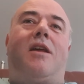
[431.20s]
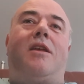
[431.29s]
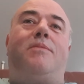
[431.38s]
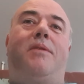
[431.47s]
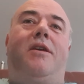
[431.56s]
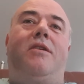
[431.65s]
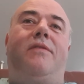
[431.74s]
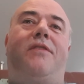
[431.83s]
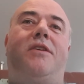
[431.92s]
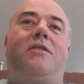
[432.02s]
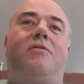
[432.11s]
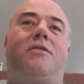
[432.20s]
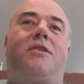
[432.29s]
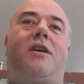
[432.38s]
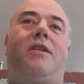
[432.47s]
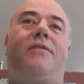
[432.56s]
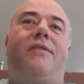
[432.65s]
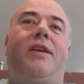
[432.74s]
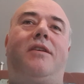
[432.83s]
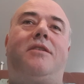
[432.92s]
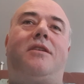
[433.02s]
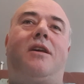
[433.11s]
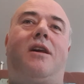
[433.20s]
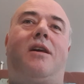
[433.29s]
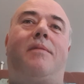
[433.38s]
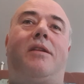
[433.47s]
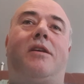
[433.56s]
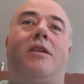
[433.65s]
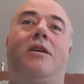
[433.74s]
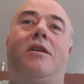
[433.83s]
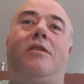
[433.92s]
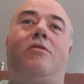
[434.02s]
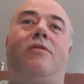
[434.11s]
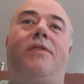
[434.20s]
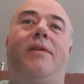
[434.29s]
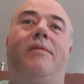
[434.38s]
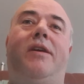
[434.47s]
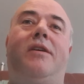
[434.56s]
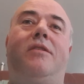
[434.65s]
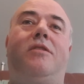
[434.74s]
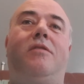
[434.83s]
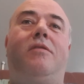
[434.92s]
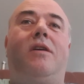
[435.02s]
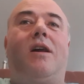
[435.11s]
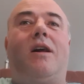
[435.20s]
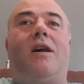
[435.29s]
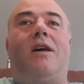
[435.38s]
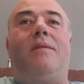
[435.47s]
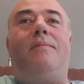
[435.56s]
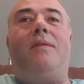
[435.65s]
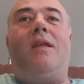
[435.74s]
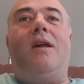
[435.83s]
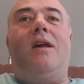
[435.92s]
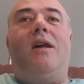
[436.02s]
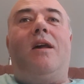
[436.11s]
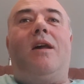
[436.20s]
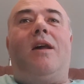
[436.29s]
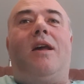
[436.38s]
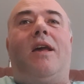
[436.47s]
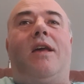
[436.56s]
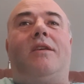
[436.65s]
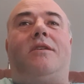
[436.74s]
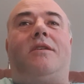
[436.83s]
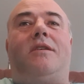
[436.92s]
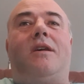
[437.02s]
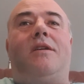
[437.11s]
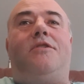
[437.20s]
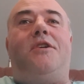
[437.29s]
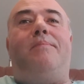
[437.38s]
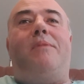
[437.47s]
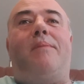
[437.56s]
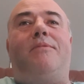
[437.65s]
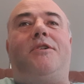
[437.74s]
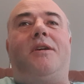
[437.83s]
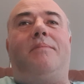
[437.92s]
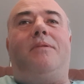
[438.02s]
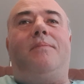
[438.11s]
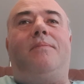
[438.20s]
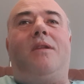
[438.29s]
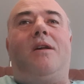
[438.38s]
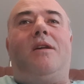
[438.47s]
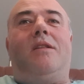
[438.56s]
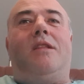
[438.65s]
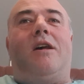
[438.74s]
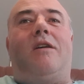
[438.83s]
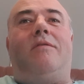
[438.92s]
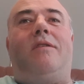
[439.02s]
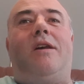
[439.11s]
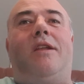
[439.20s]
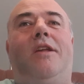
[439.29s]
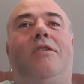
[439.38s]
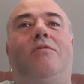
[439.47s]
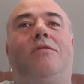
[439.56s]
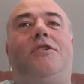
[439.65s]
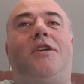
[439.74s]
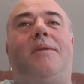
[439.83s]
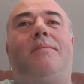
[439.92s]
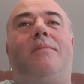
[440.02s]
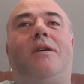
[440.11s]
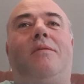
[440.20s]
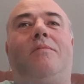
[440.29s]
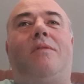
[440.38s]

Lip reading: Speaking of physical side of things, another good thing we can do is gym membership. Now, any good gym